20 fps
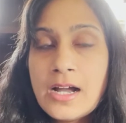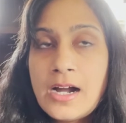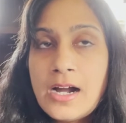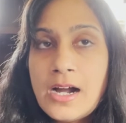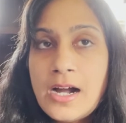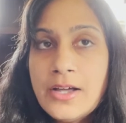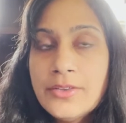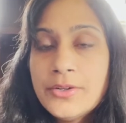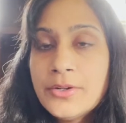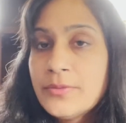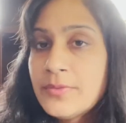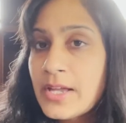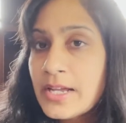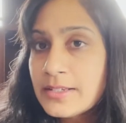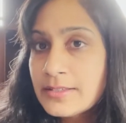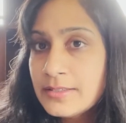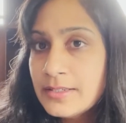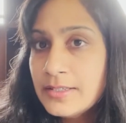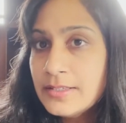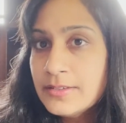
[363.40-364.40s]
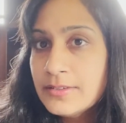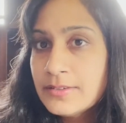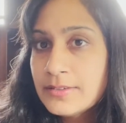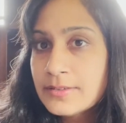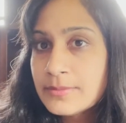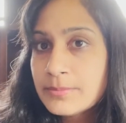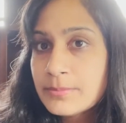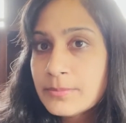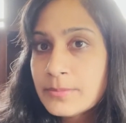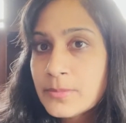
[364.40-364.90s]
other
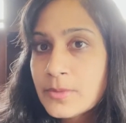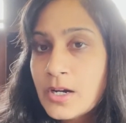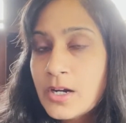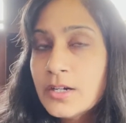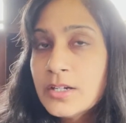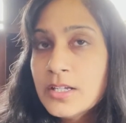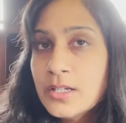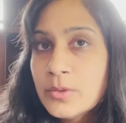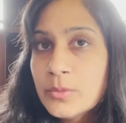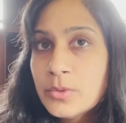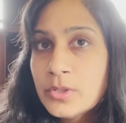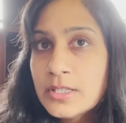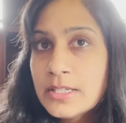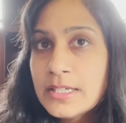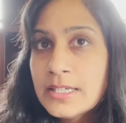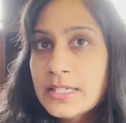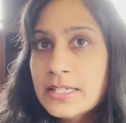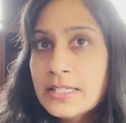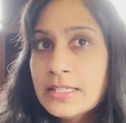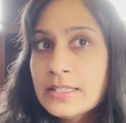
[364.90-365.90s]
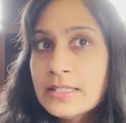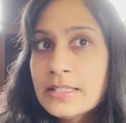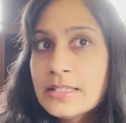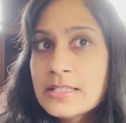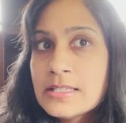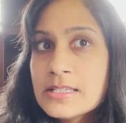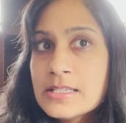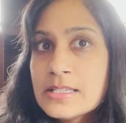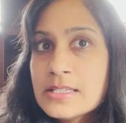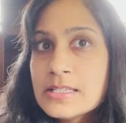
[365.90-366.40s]
vaccines are equally
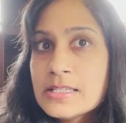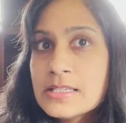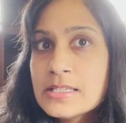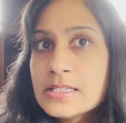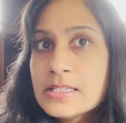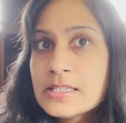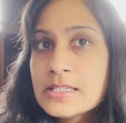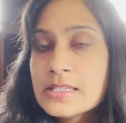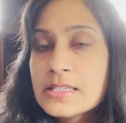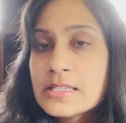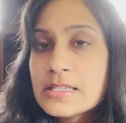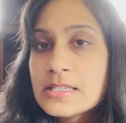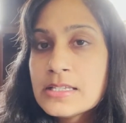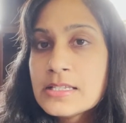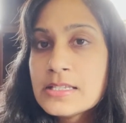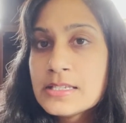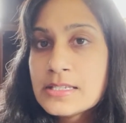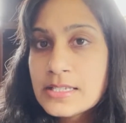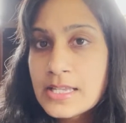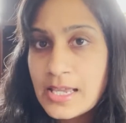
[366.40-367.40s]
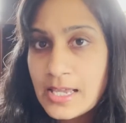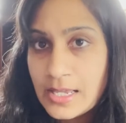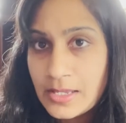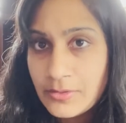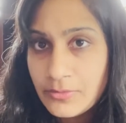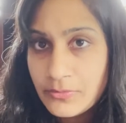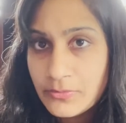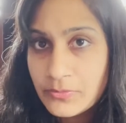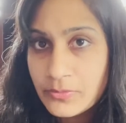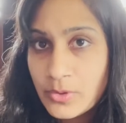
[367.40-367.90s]

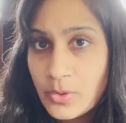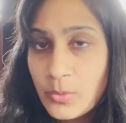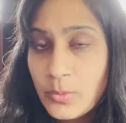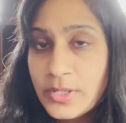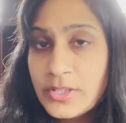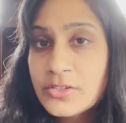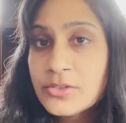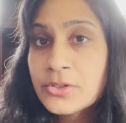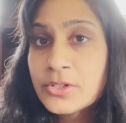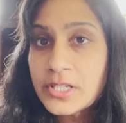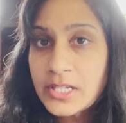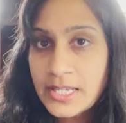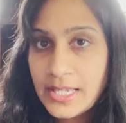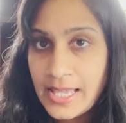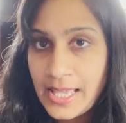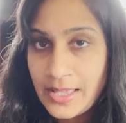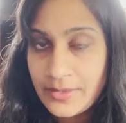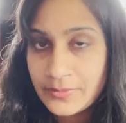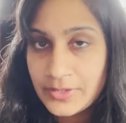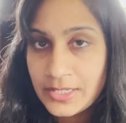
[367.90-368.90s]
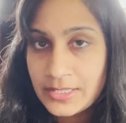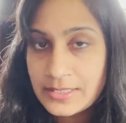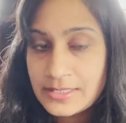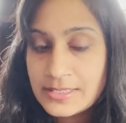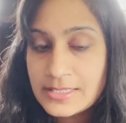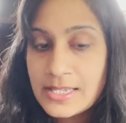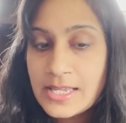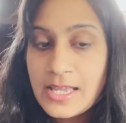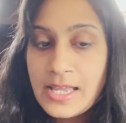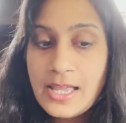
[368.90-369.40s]
safe with certain
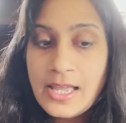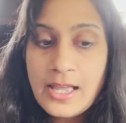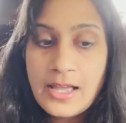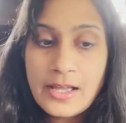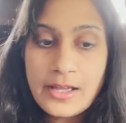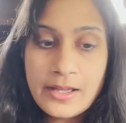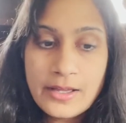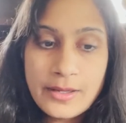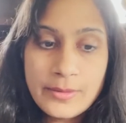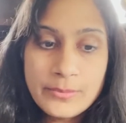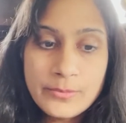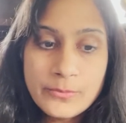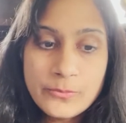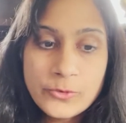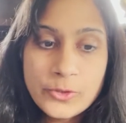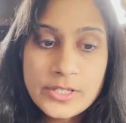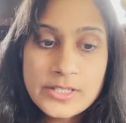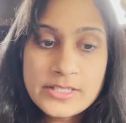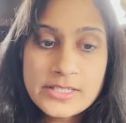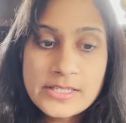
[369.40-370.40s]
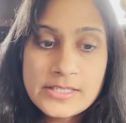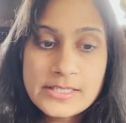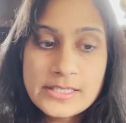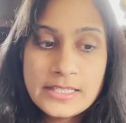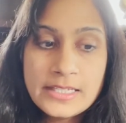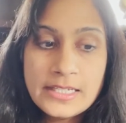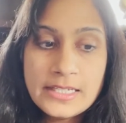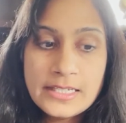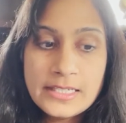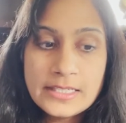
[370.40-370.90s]
caveats. For instance,
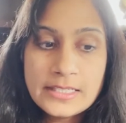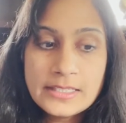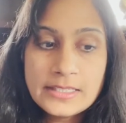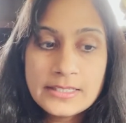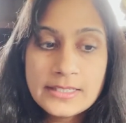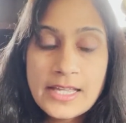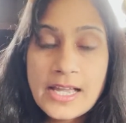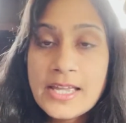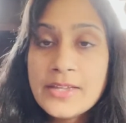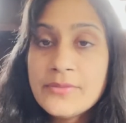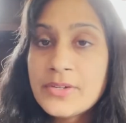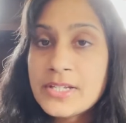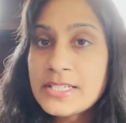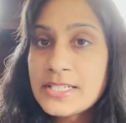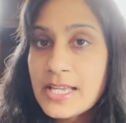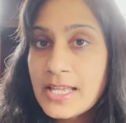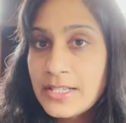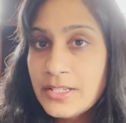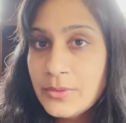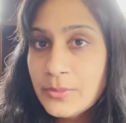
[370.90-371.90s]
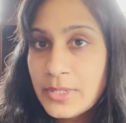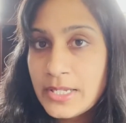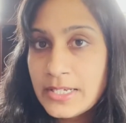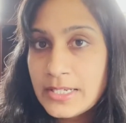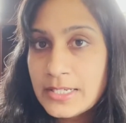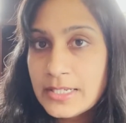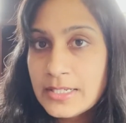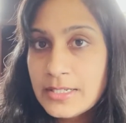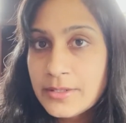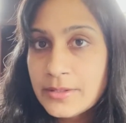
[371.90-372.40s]
the live
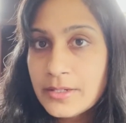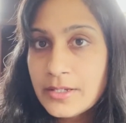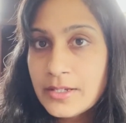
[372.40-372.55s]
attenuated